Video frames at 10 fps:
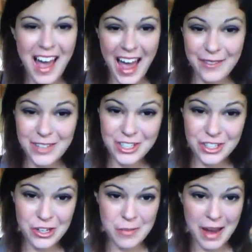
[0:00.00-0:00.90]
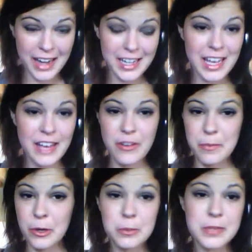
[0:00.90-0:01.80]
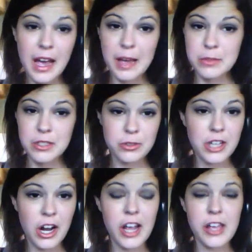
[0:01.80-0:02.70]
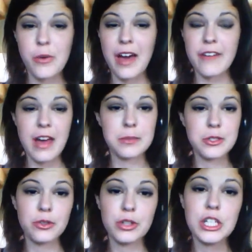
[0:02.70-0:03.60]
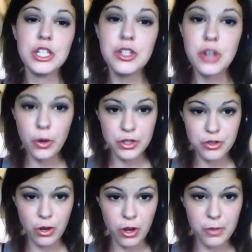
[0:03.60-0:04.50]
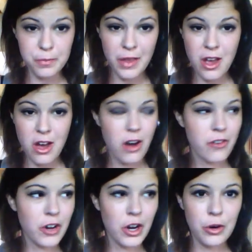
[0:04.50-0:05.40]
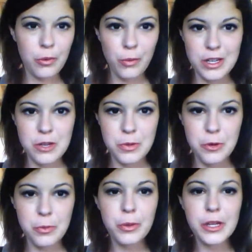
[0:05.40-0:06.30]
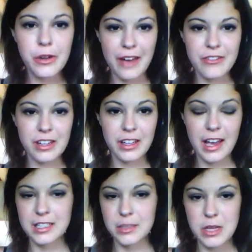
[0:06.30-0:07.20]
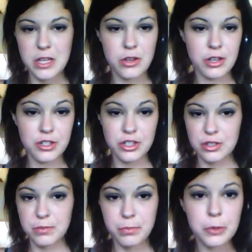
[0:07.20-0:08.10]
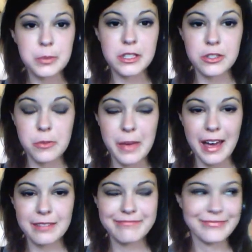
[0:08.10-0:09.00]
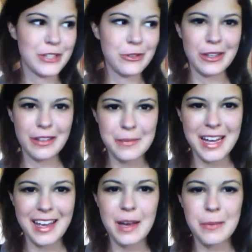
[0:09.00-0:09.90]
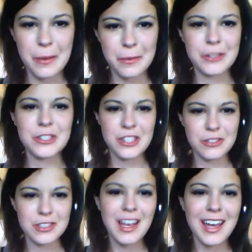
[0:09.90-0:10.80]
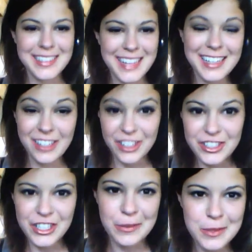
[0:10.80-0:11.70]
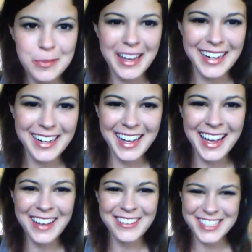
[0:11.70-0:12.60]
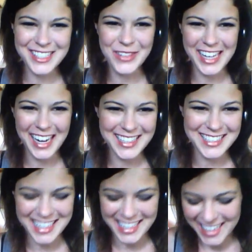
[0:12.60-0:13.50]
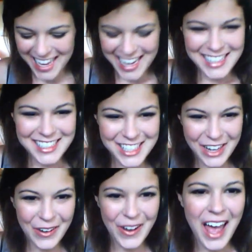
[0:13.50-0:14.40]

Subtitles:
going to show you mine. If it poops, I'm so sorry. You have absolutely no control over when you poop. When you have an ileostomy, it just poops into a bag. You eliminate. I probably should use technical terms, but I'm just being honest here. So